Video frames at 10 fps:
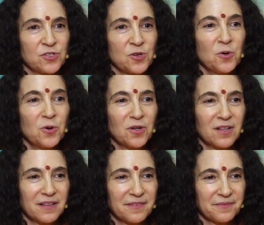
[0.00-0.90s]
soul
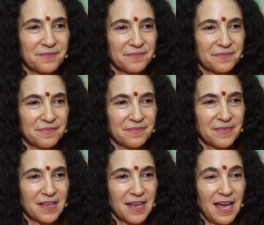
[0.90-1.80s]

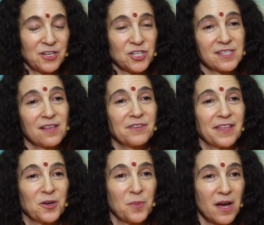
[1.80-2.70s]
and just loving
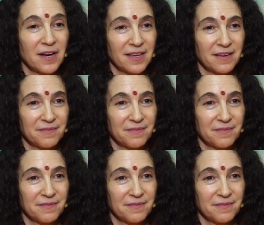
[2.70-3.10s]
their body.